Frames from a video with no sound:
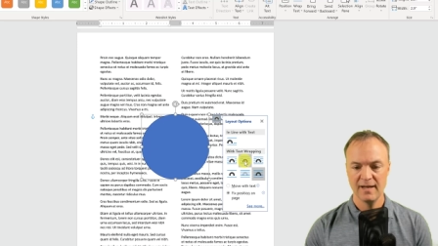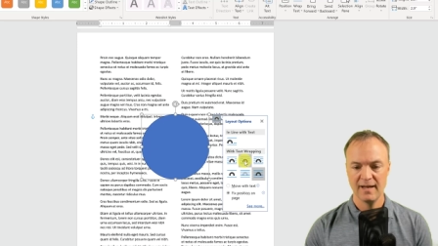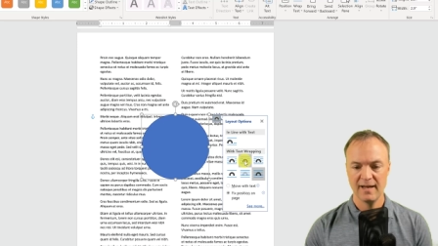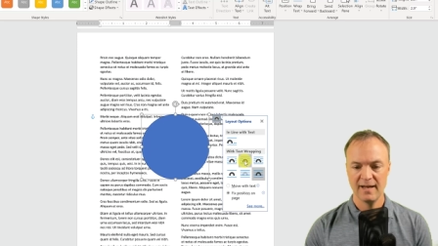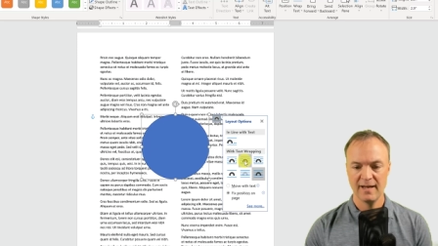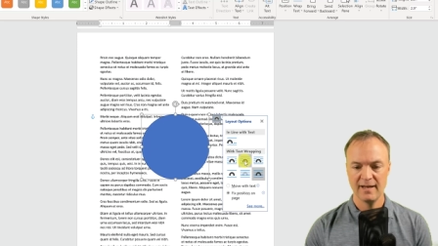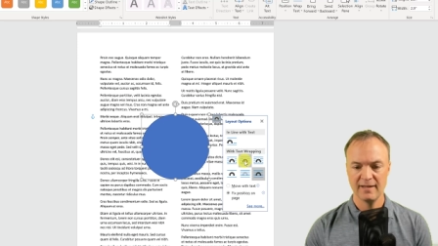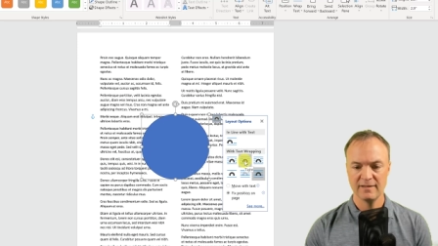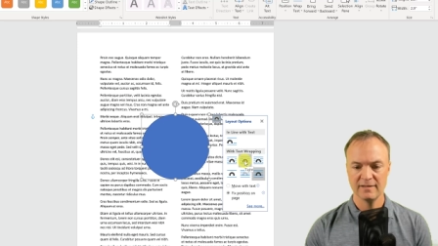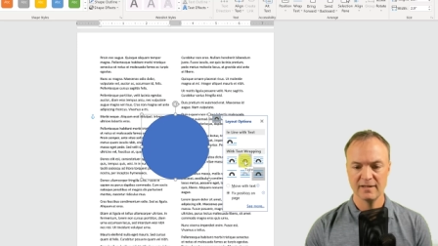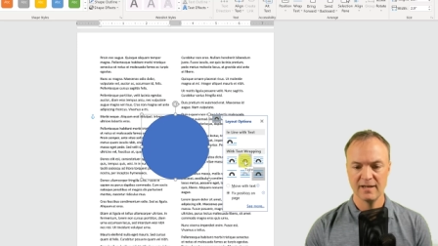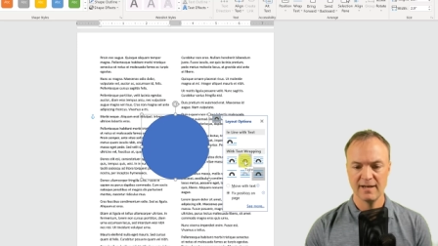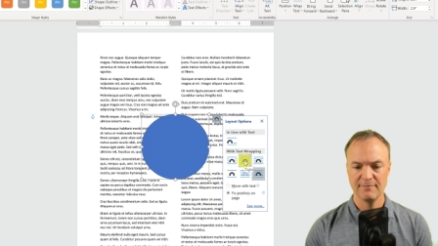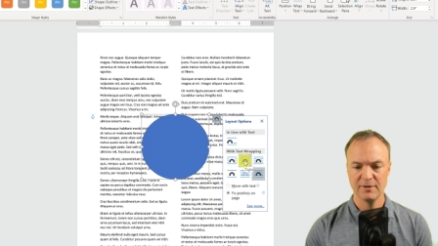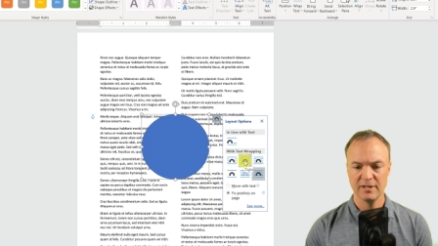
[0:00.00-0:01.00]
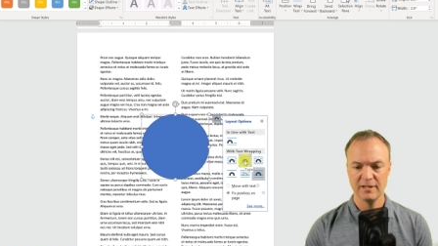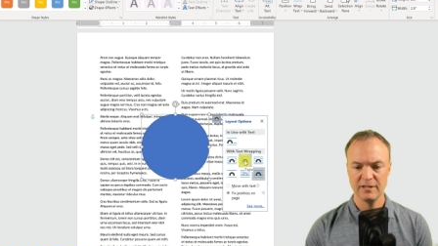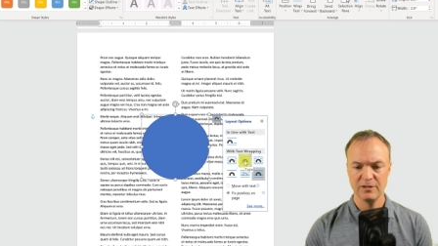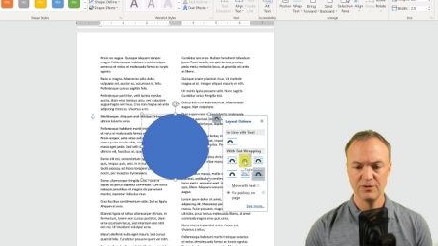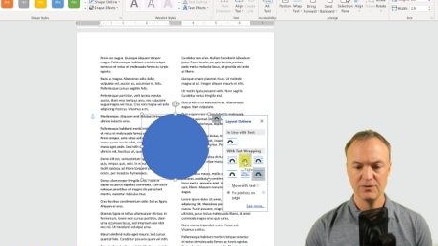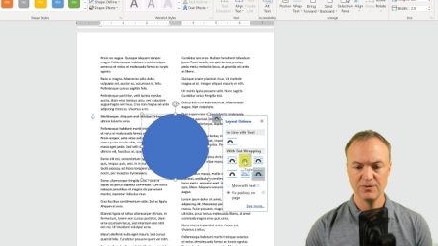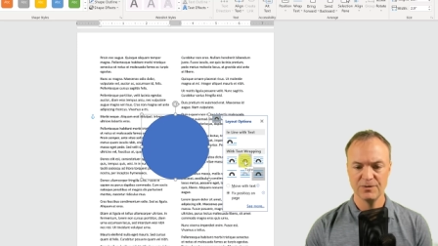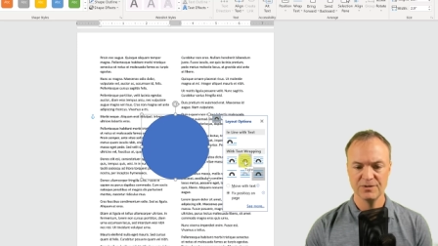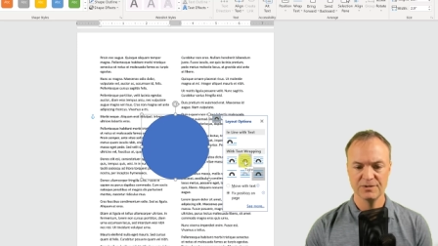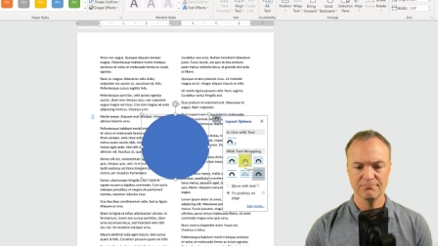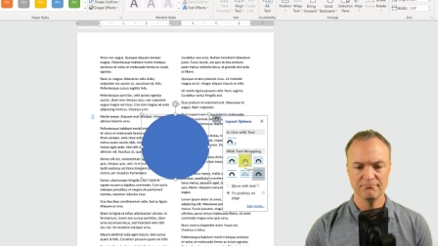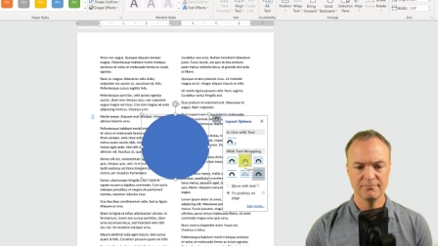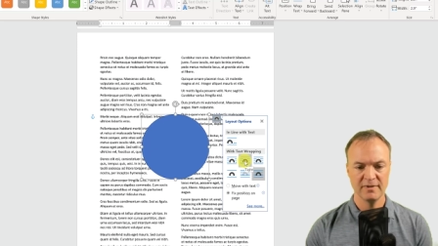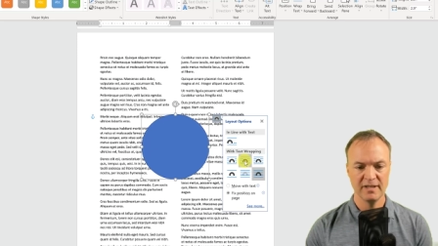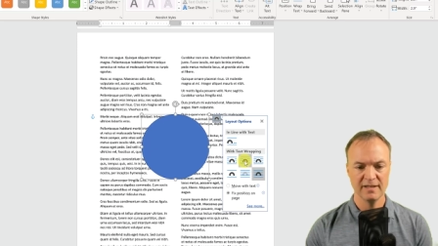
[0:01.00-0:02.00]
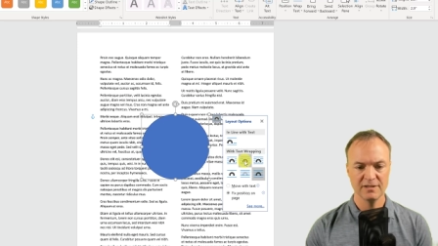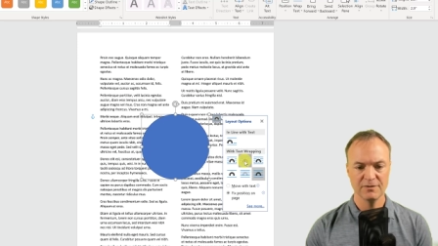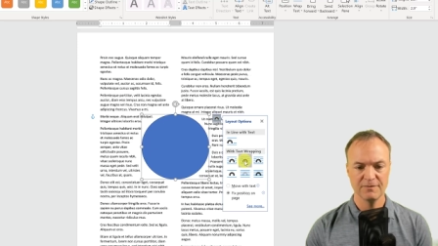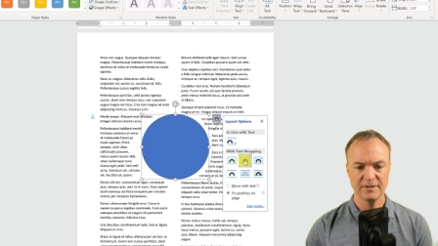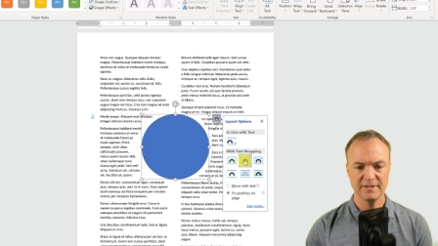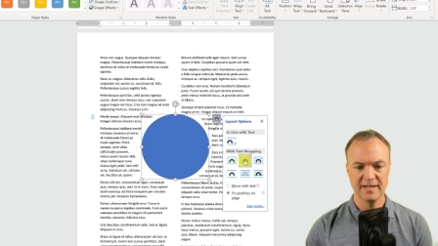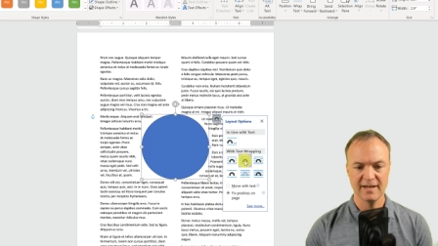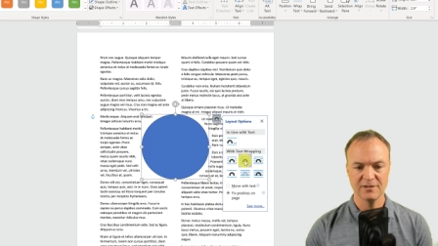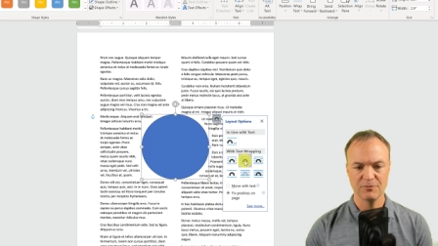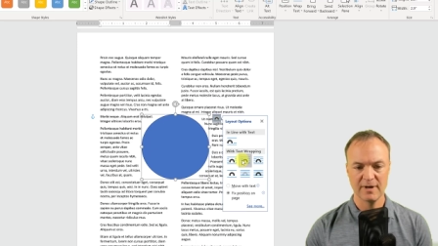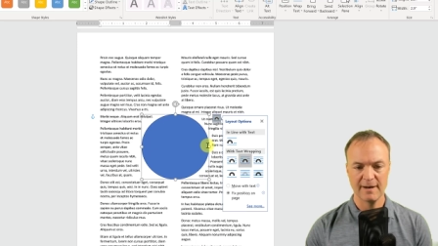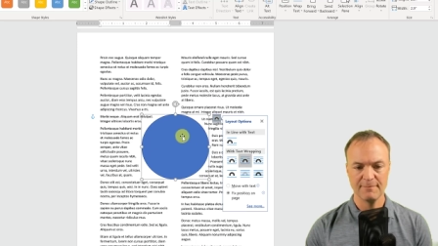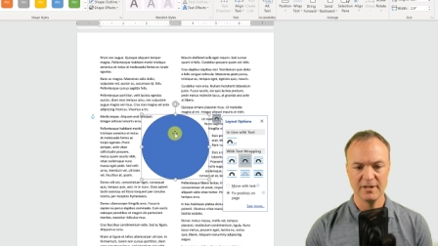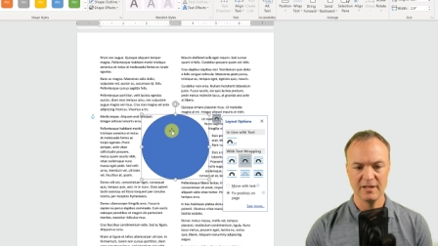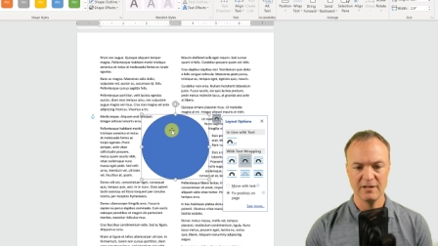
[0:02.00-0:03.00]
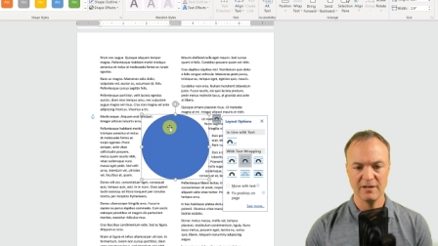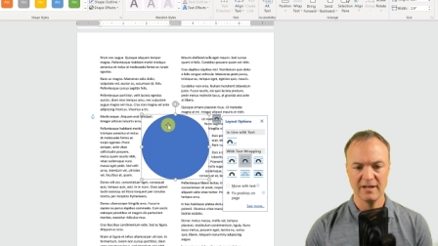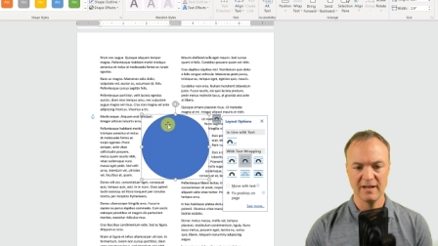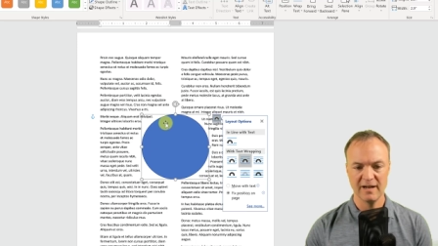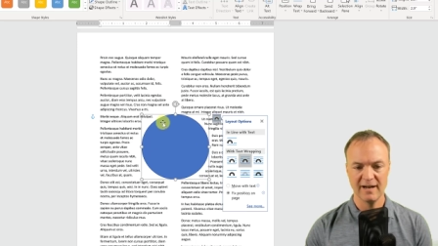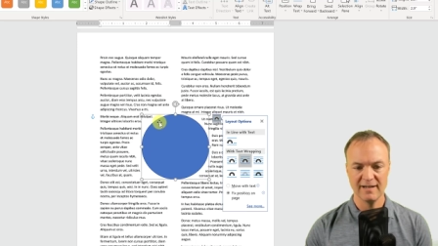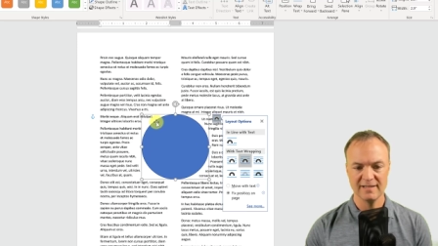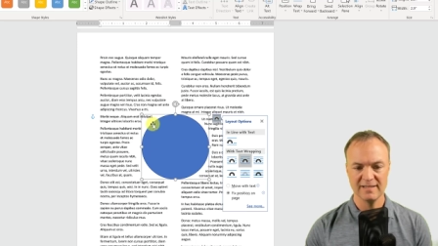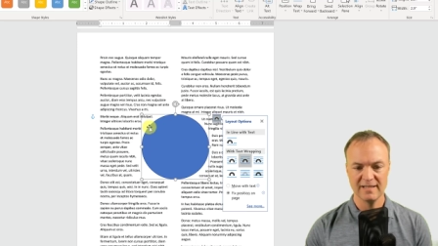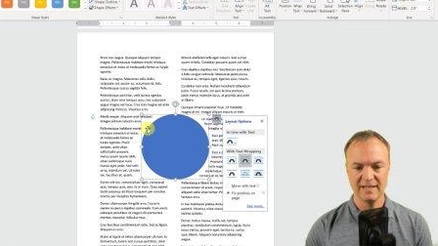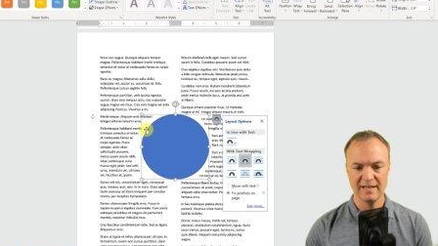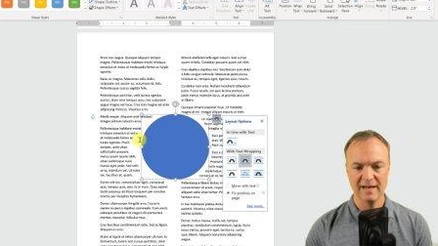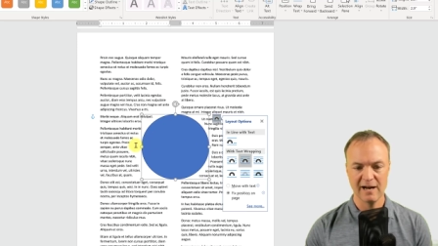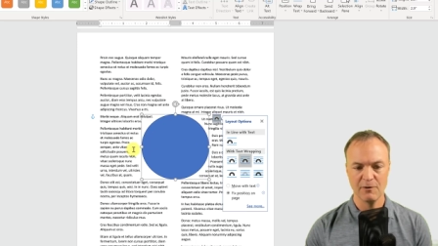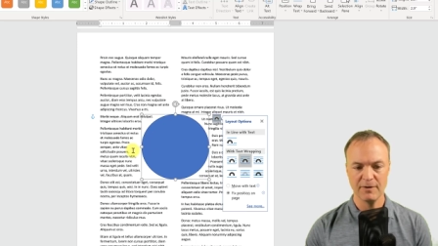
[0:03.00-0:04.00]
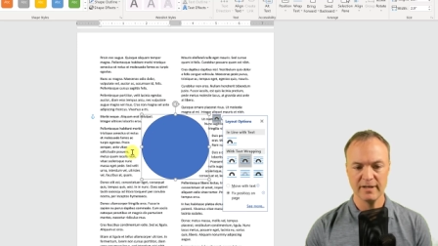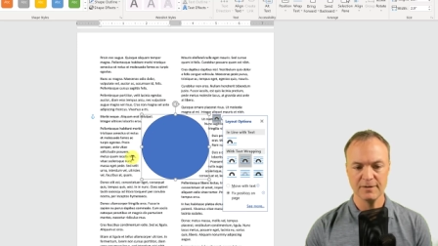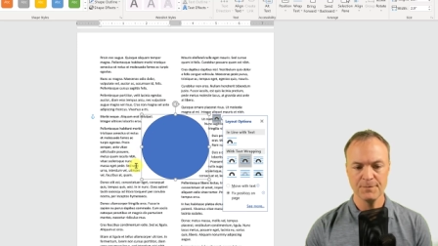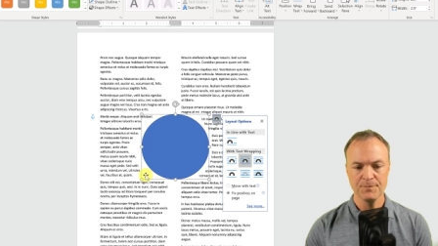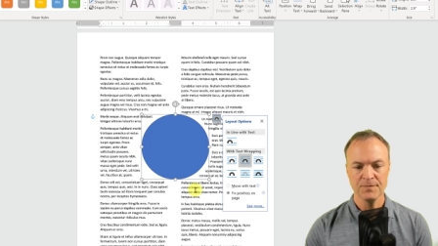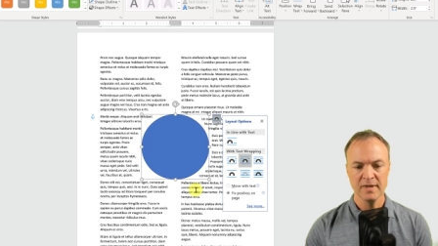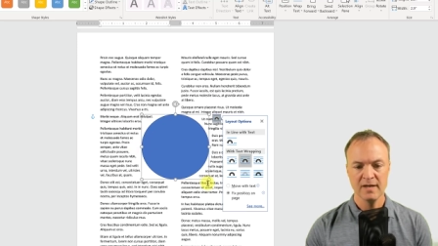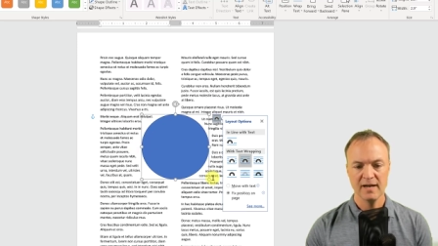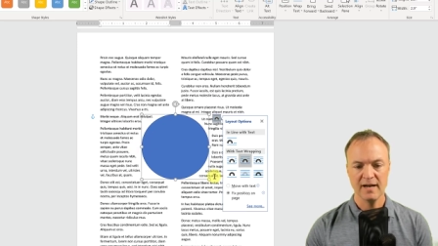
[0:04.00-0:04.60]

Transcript: and I'm going to use this for text wrapping. You can kind of see how it